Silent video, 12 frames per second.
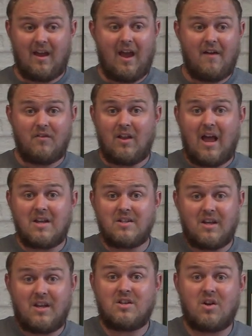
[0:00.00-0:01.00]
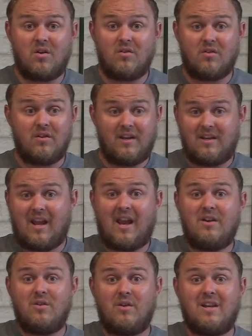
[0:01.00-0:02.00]
Everlasting, eternal. In
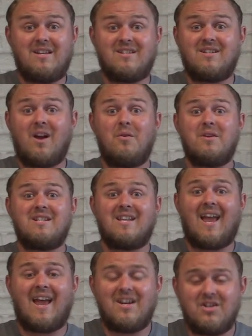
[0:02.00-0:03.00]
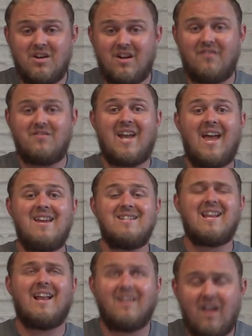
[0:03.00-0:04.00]
Daniel, he is known as the Ancient of
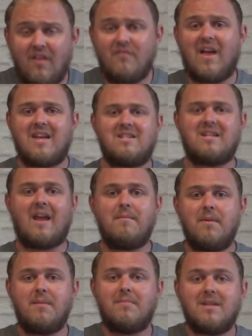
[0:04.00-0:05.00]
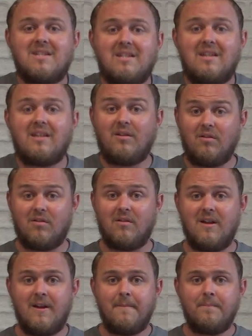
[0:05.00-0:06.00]
Days. I love that statement, but
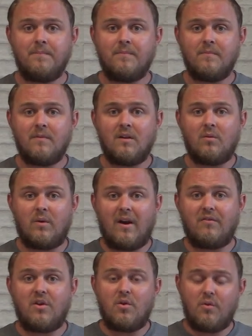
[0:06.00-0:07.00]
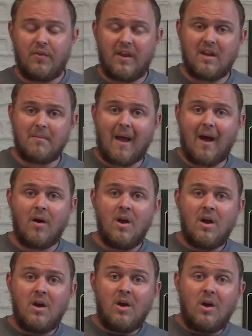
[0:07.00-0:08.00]
still, whenever you think about
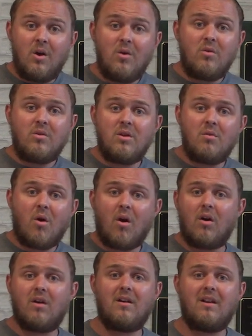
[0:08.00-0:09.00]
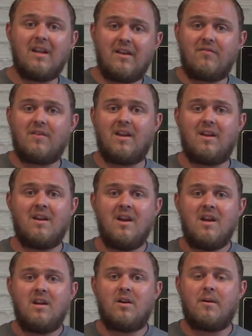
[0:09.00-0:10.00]
who you are lifting
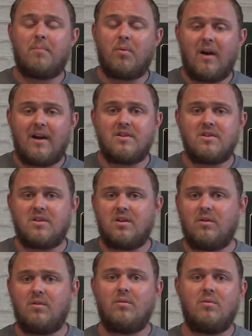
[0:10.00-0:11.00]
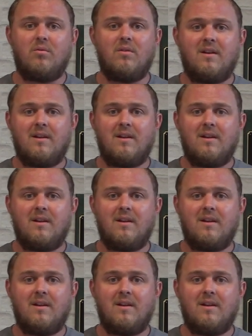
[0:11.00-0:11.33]
your prayers to,